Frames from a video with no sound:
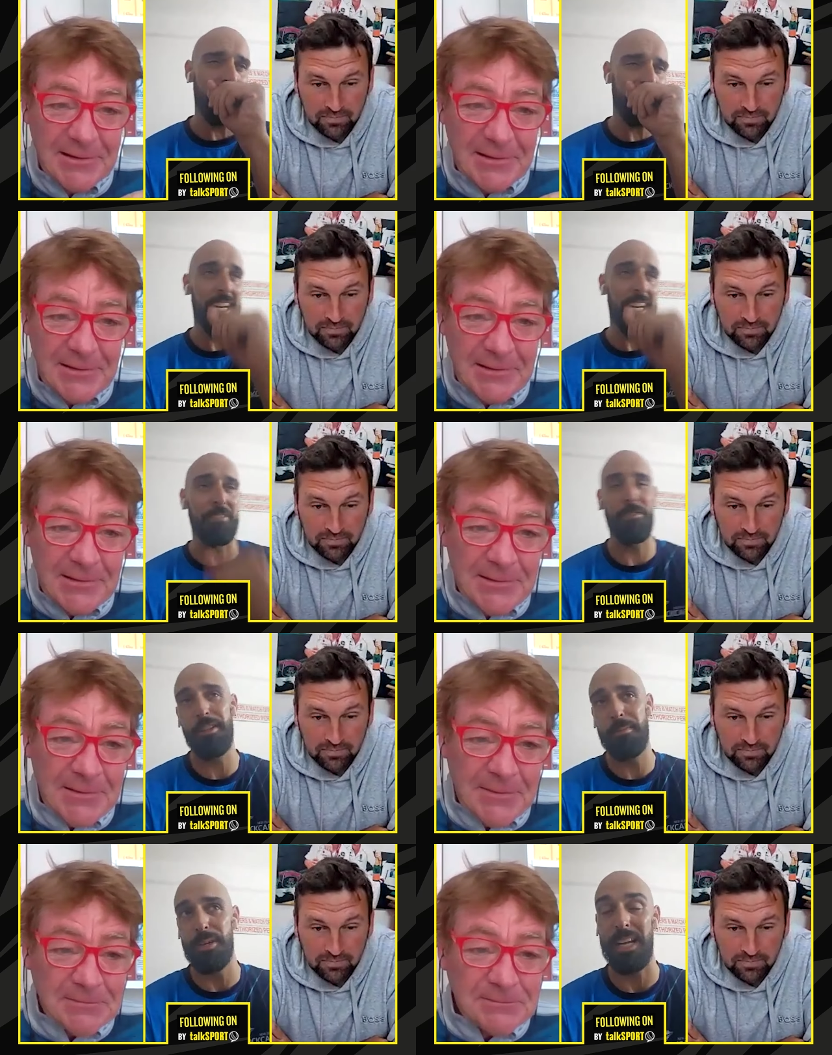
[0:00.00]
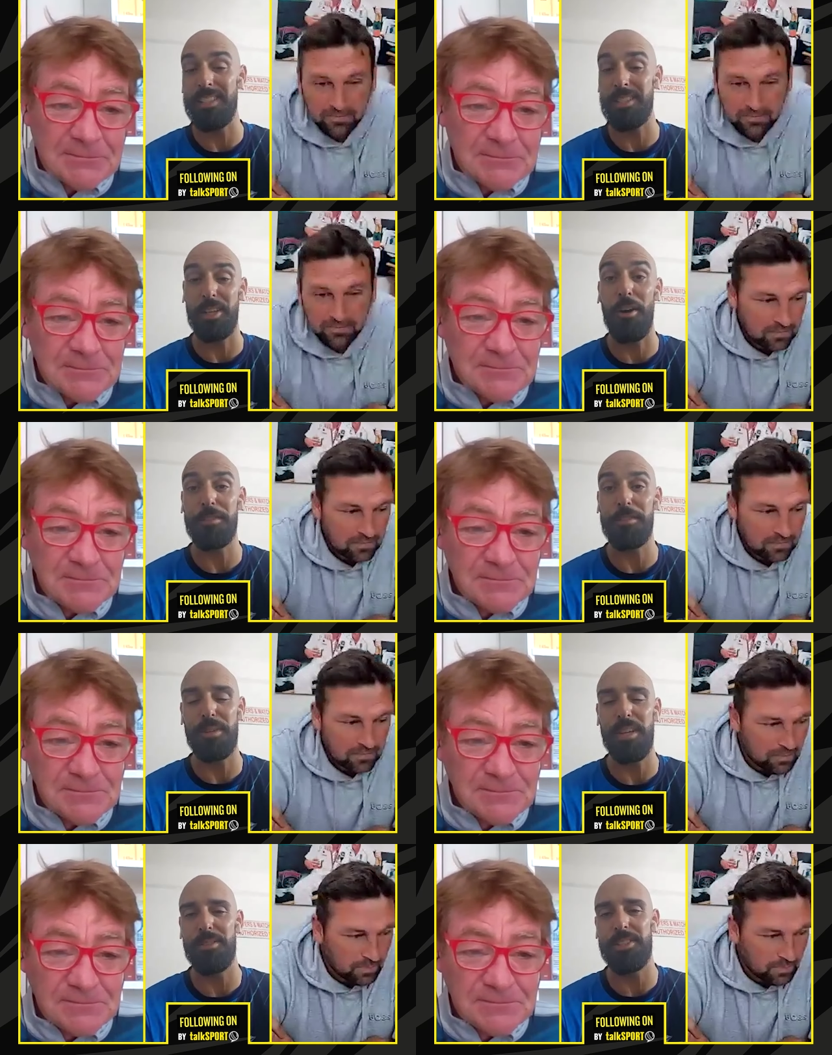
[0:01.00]
Speaker 1: um, a few of the boys
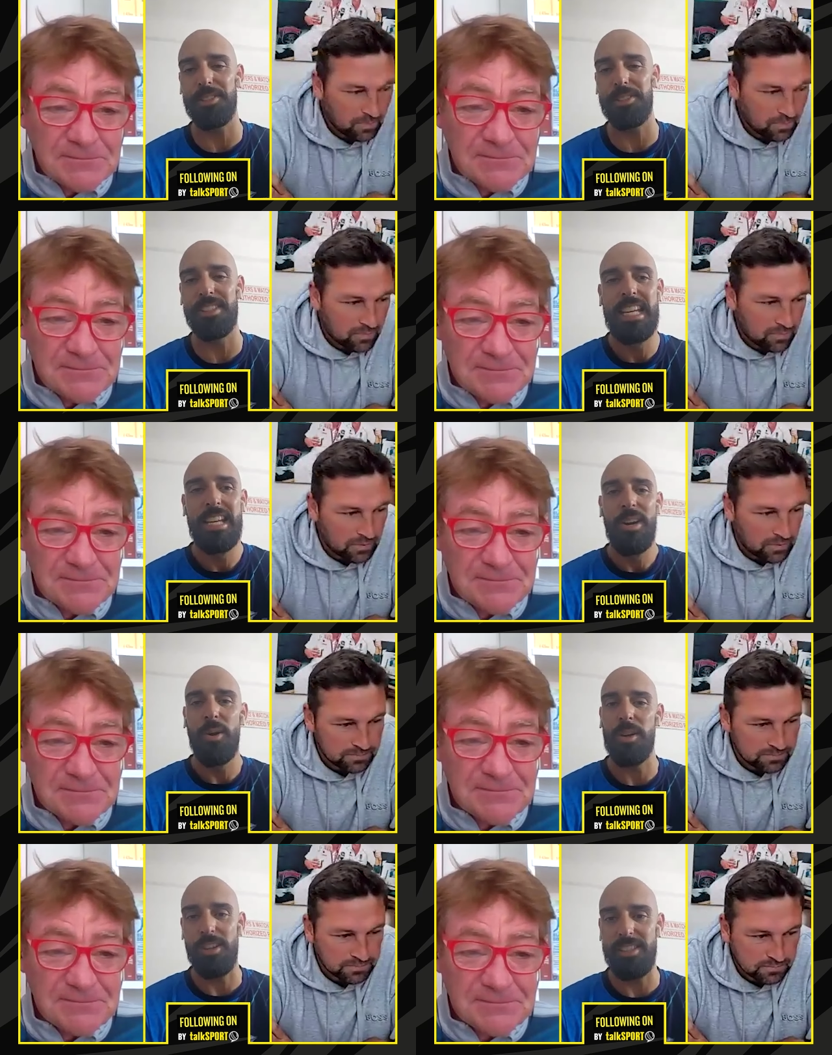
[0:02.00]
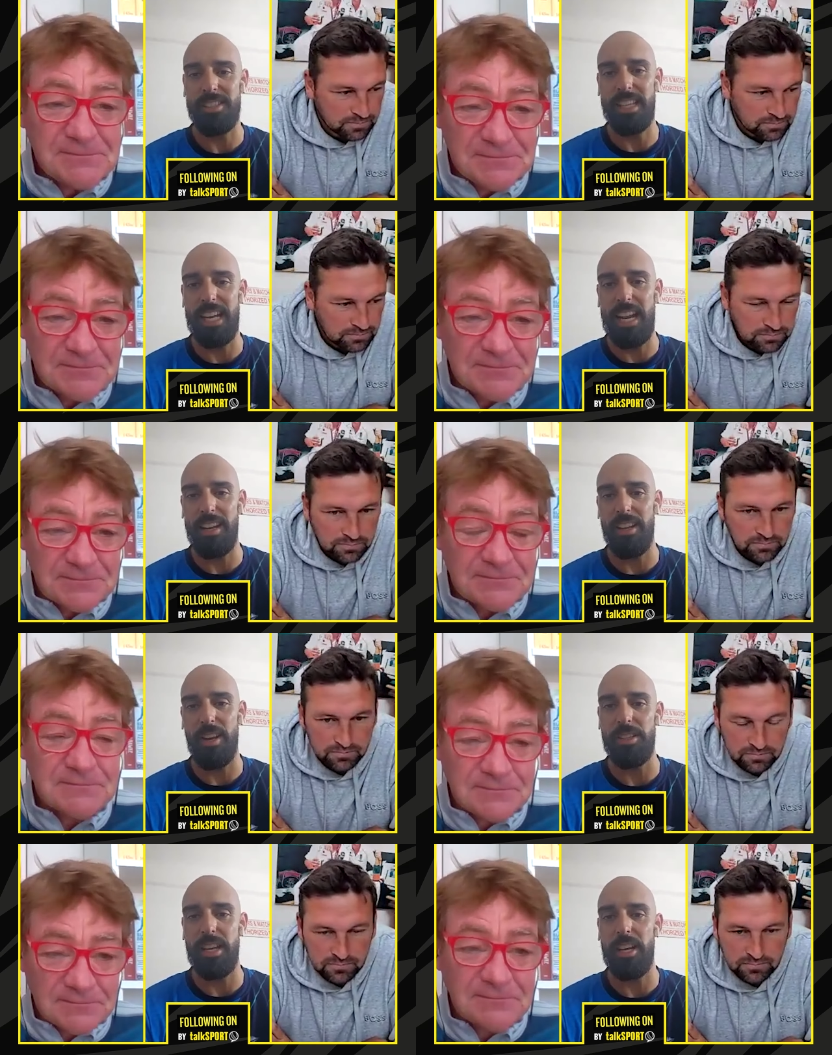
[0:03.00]
played some golf as well, which was always nice to
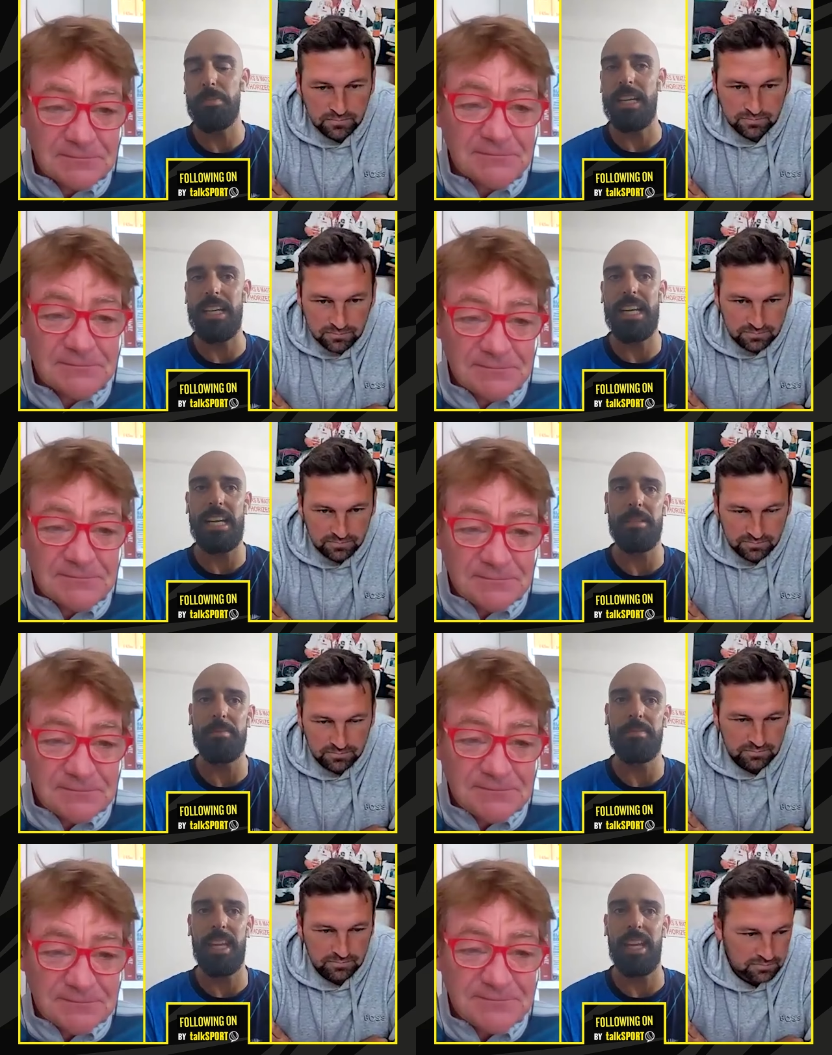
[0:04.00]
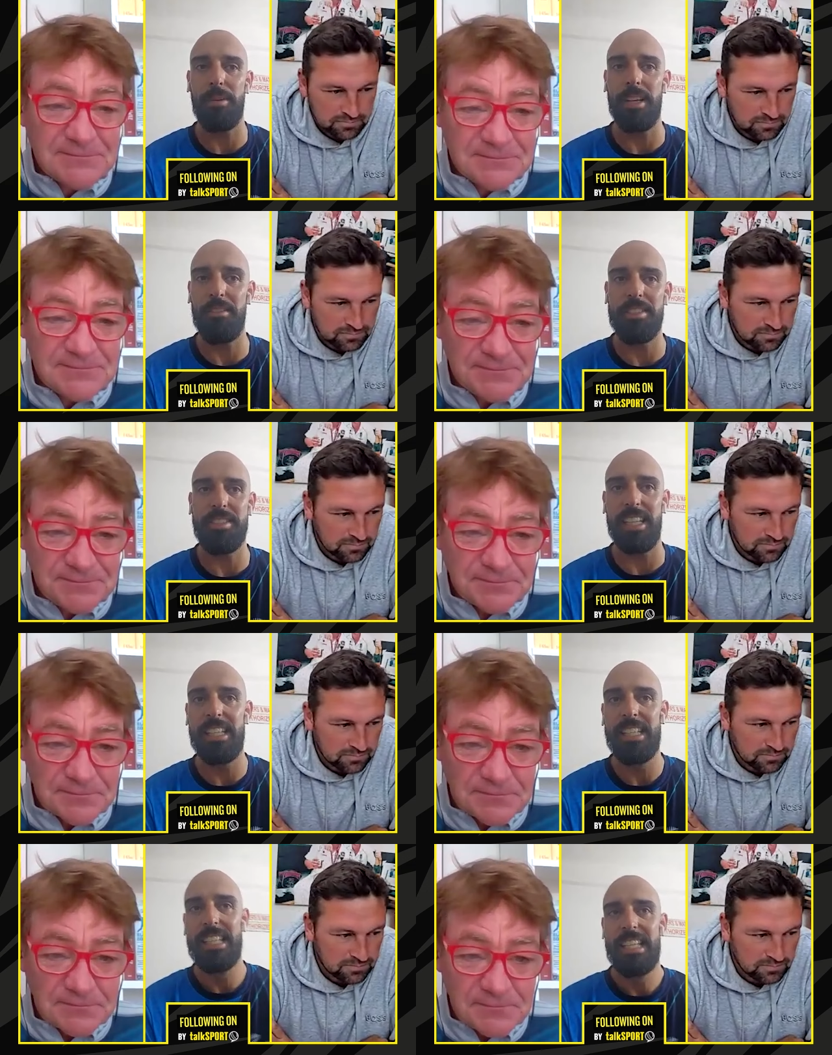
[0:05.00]
get out of the hotel. But um, yeah, well,
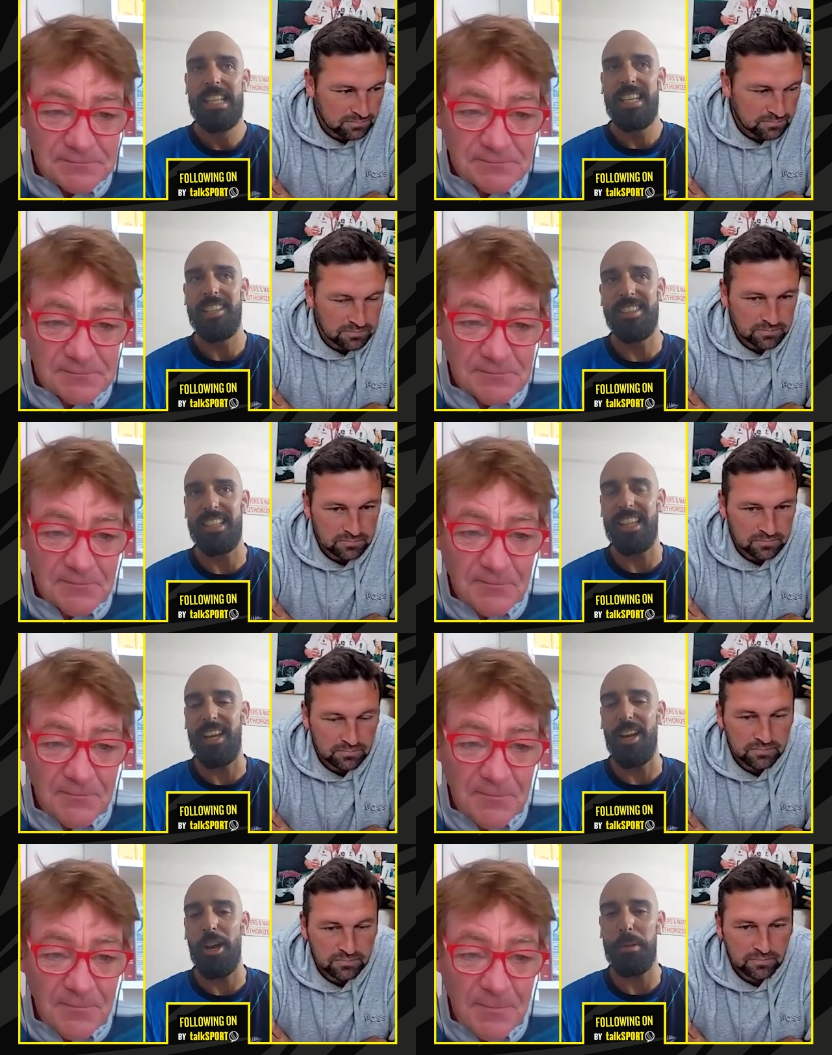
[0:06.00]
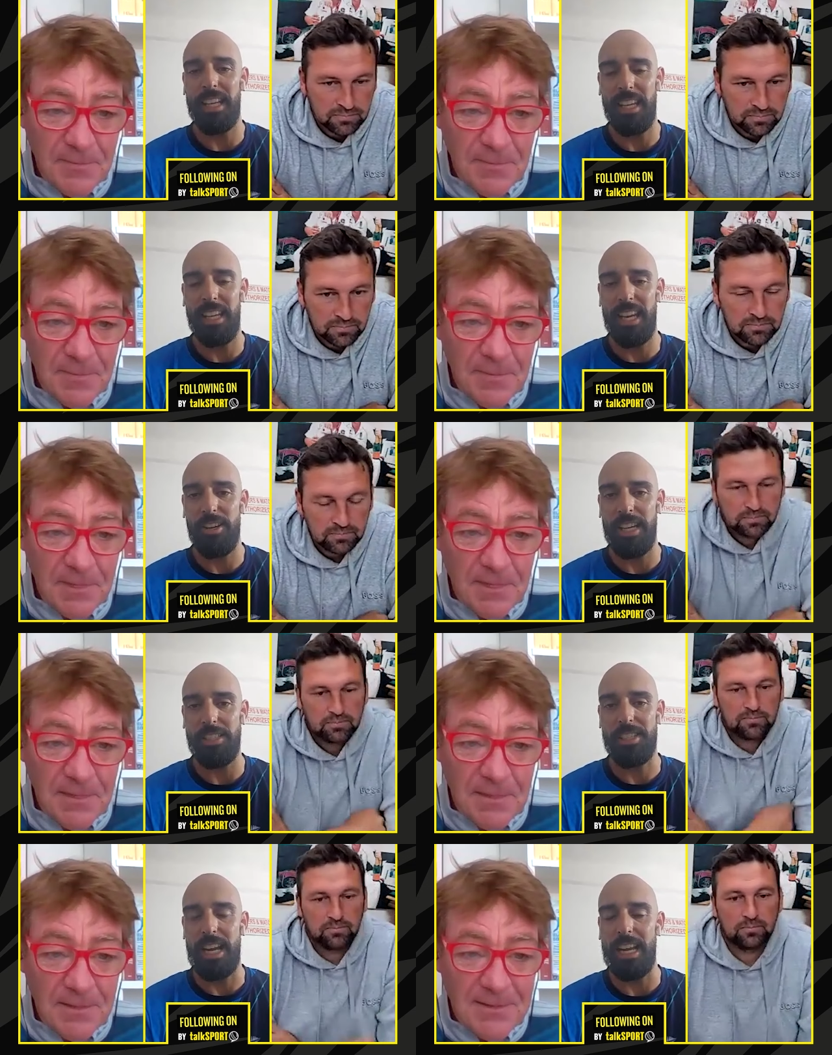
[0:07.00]
obviously you're sitting there hoping that you can get
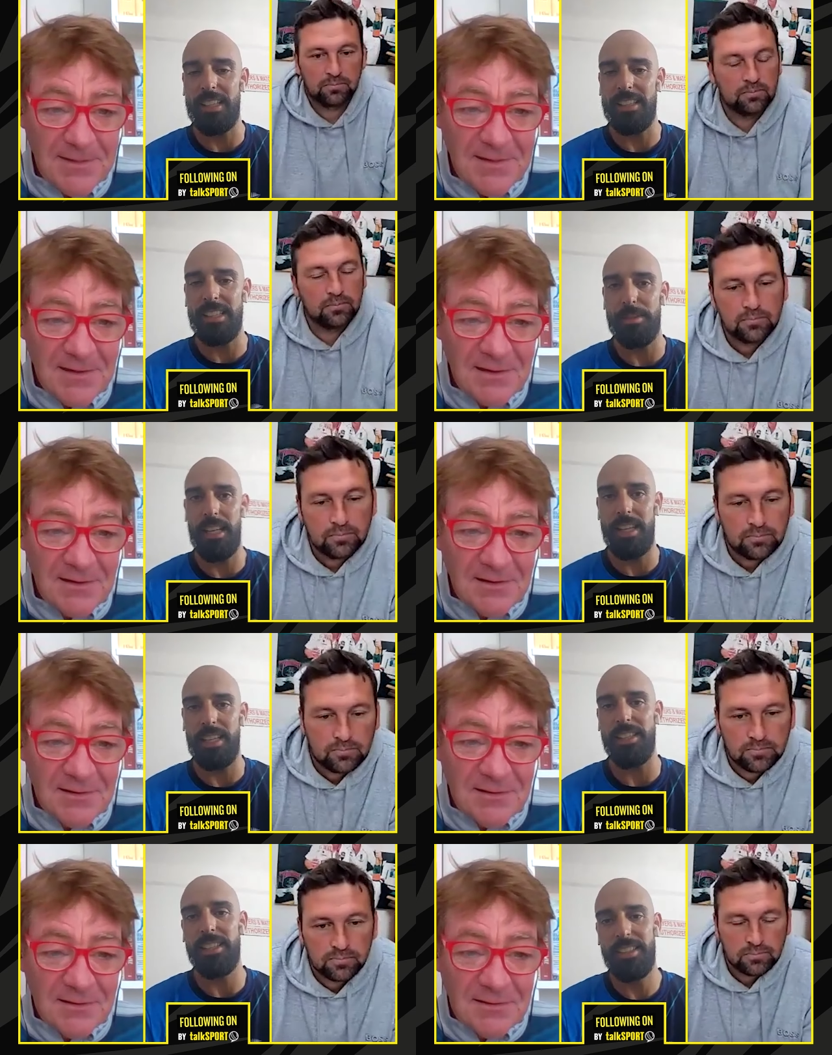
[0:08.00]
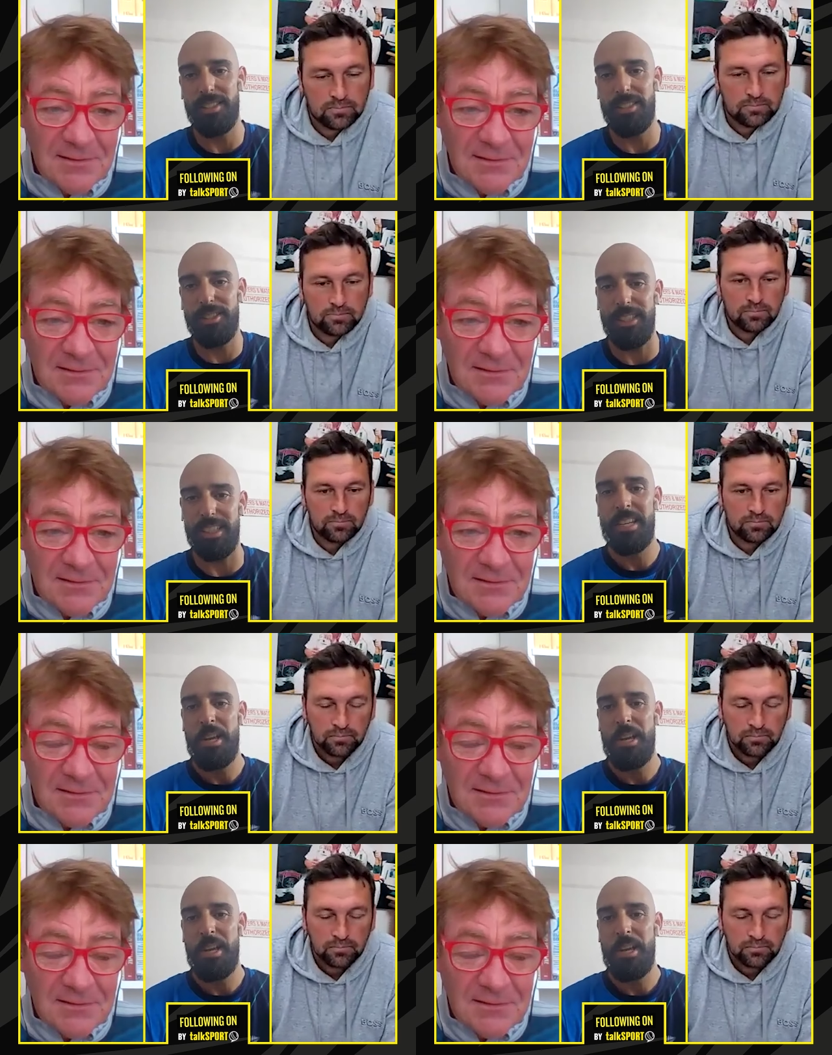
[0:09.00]
on each day, and then and then you're sort of